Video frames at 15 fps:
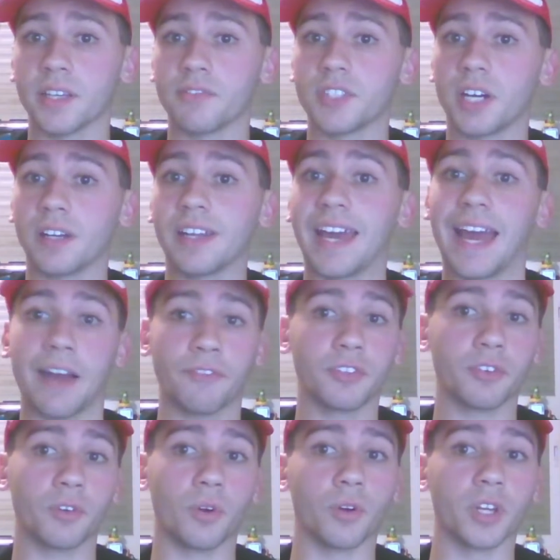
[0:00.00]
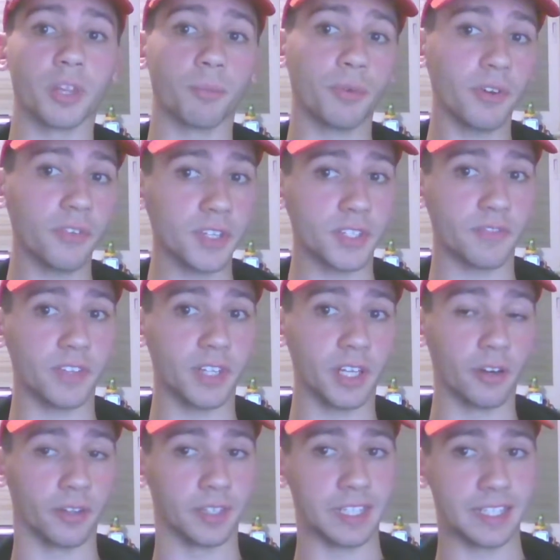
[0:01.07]
I've done after recording the previous
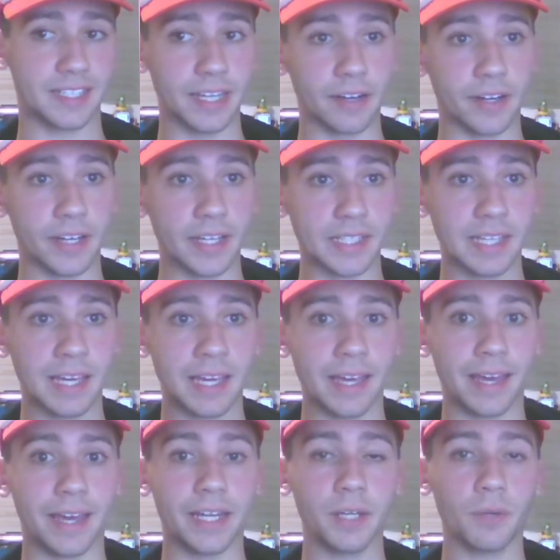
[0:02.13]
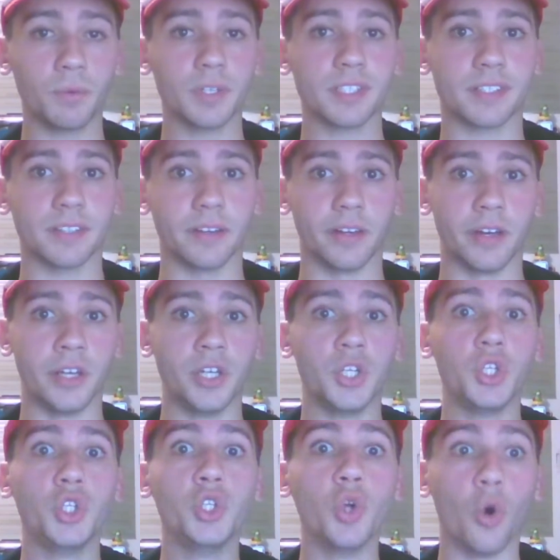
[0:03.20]
video in the series, and it was
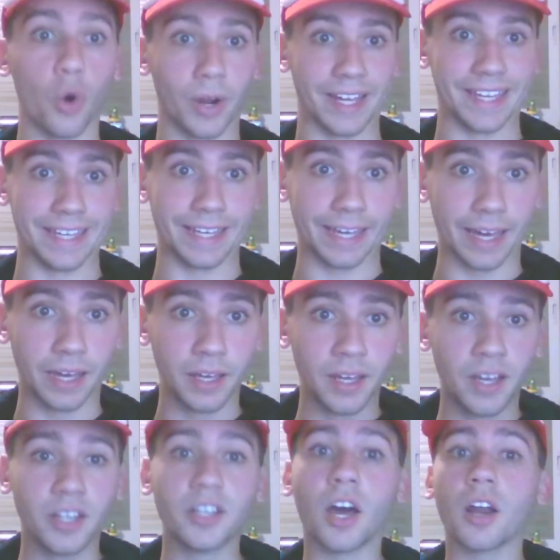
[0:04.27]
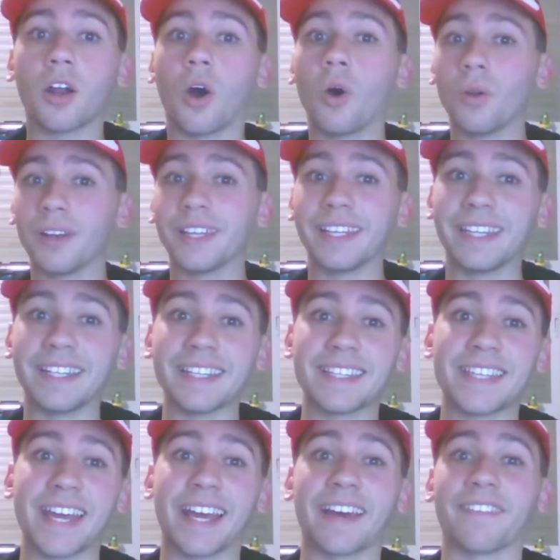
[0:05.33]
annoying. Not only did it
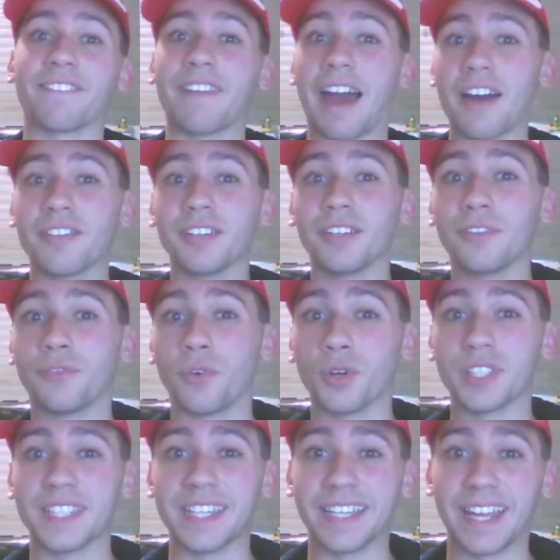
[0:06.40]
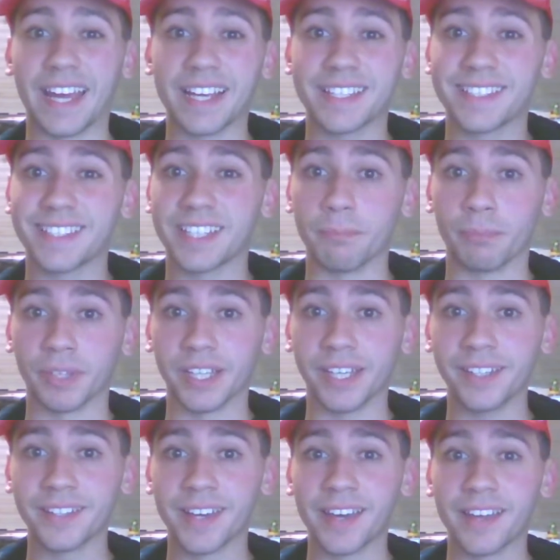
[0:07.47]
take 1,014 eggs to
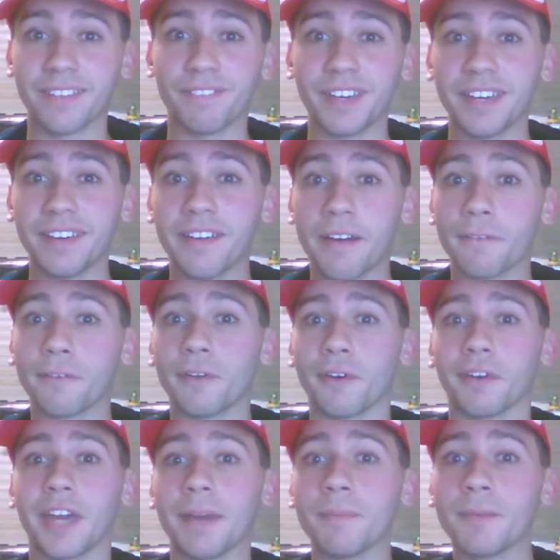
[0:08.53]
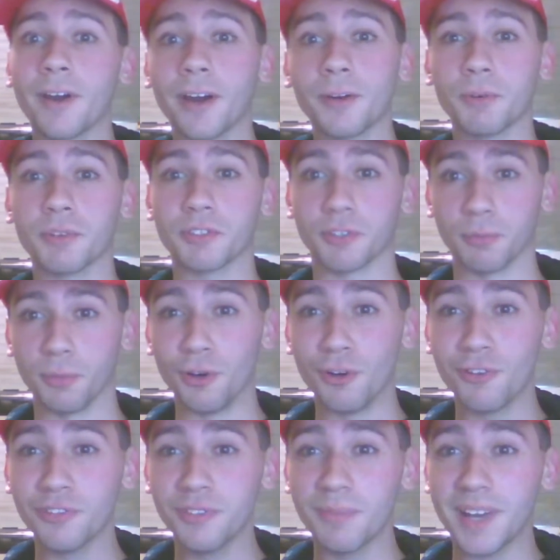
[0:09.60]
complete, the game card was
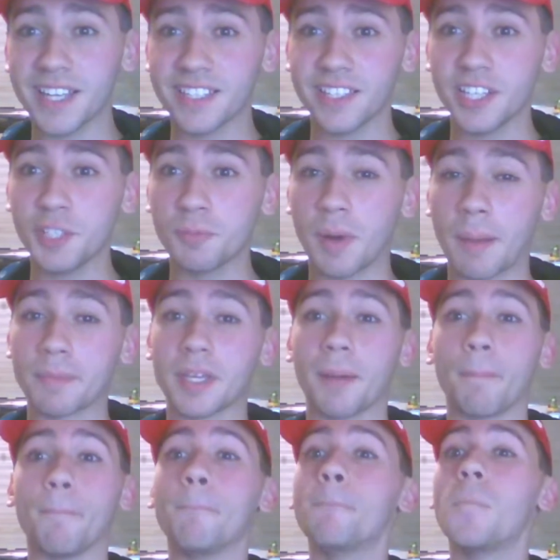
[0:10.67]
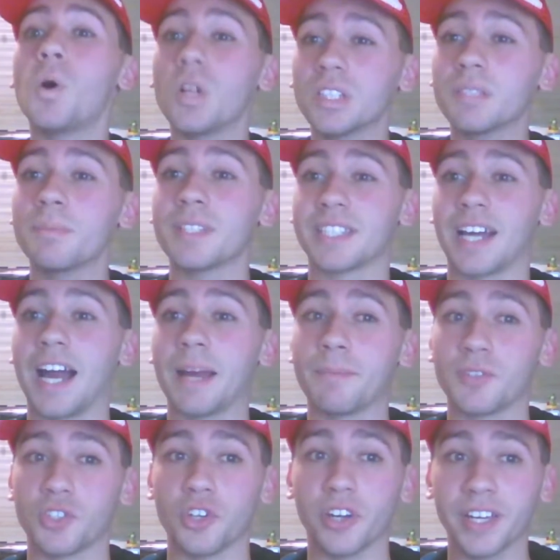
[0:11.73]
removed message popped up multiple
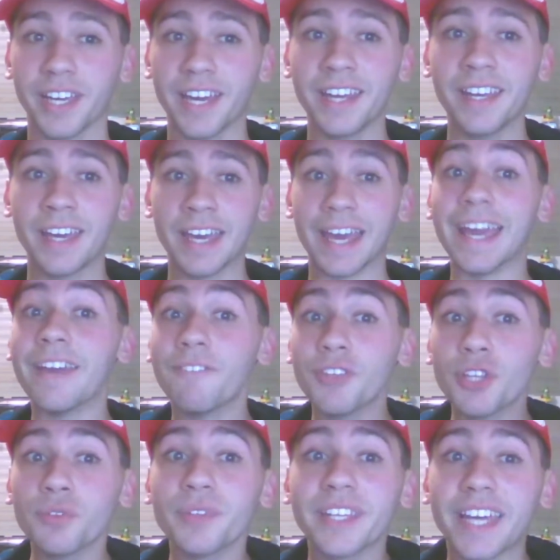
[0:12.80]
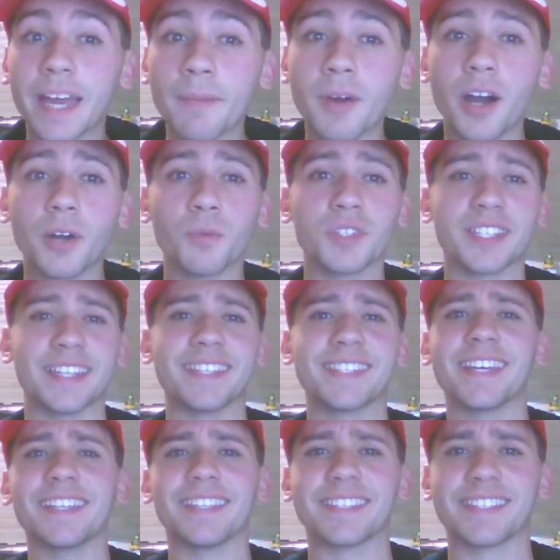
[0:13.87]
times during it, even though the game card was
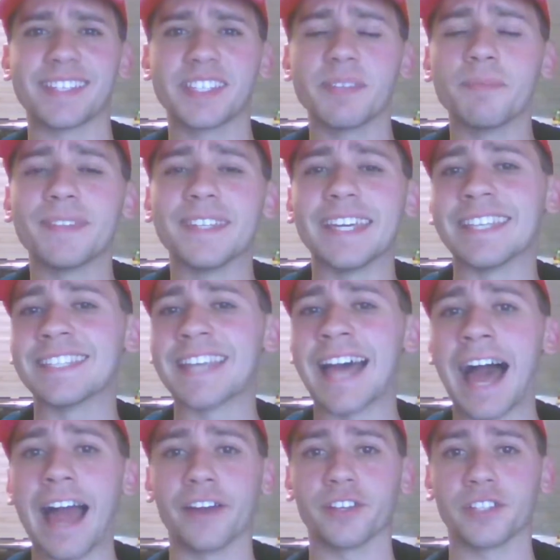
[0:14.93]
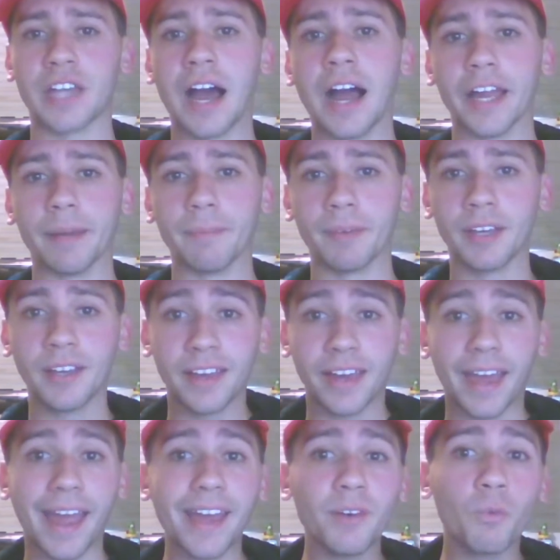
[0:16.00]
inside the system the entire time.
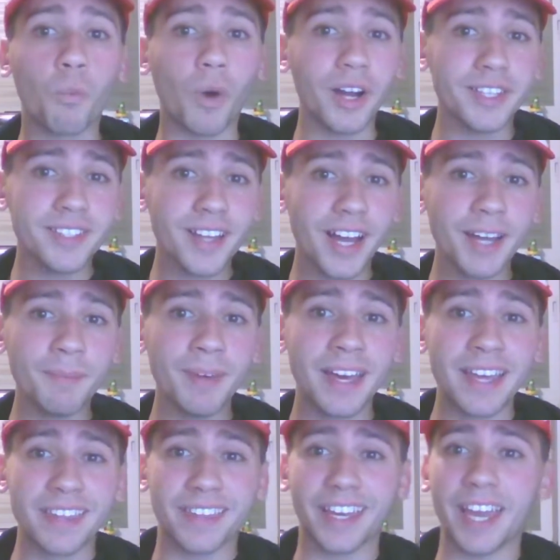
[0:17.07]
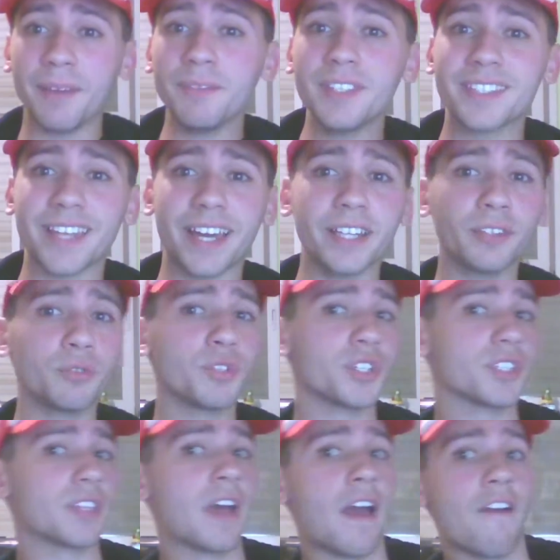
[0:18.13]
And one time, the game decided to
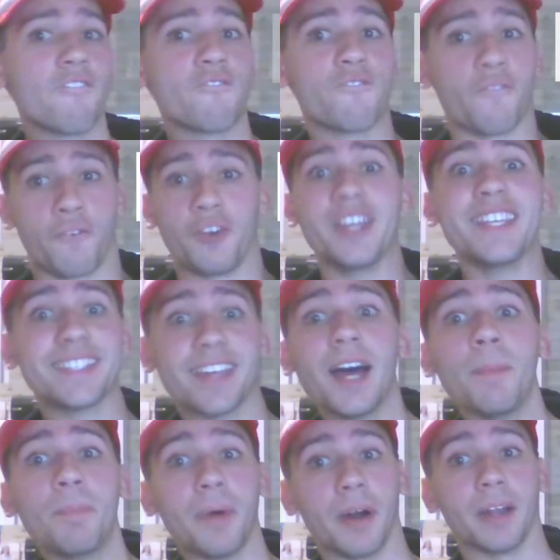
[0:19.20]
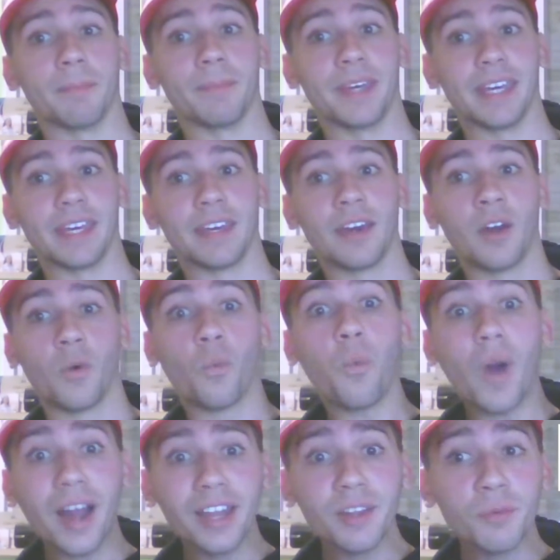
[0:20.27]
just freeze up on me
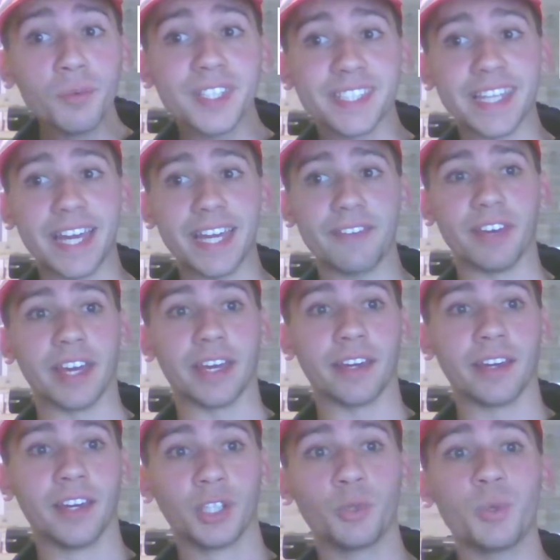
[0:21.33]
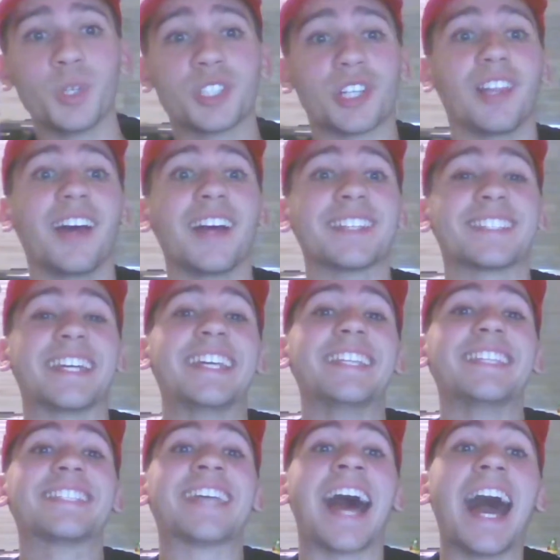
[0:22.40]
while I was saving, to which I lost an
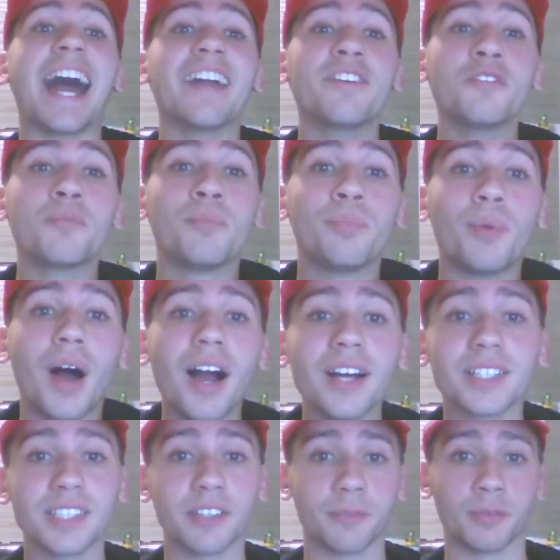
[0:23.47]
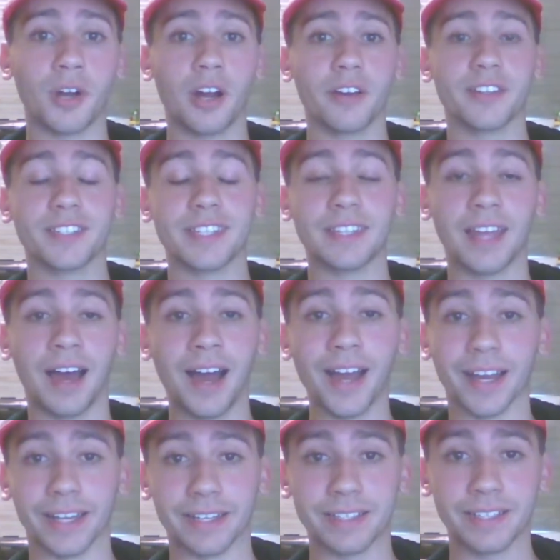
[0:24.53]
entire box of progress in the
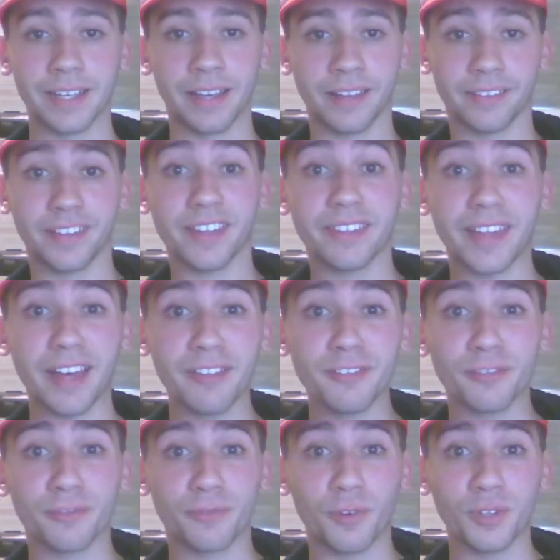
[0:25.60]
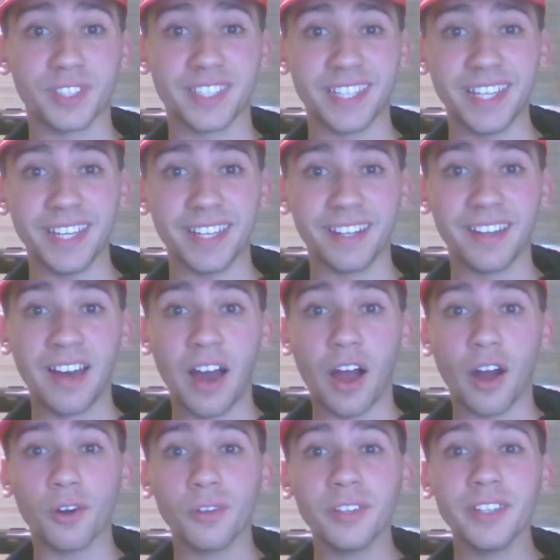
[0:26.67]
hunt. The 1,014
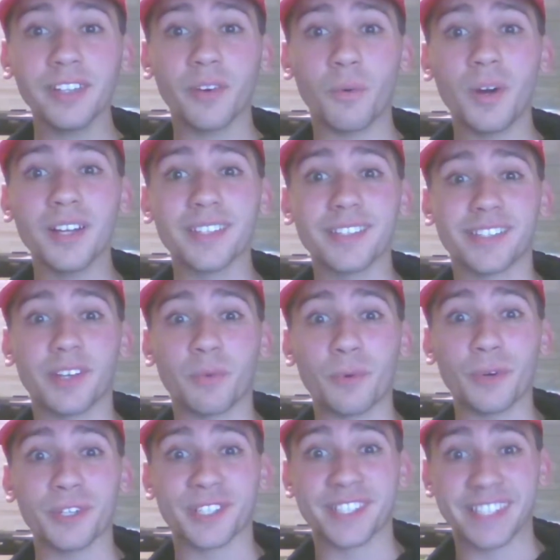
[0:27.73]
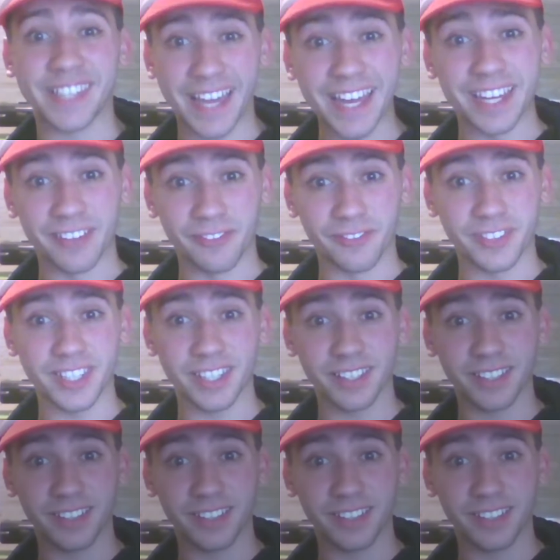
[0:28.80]
are only the ones that were saved.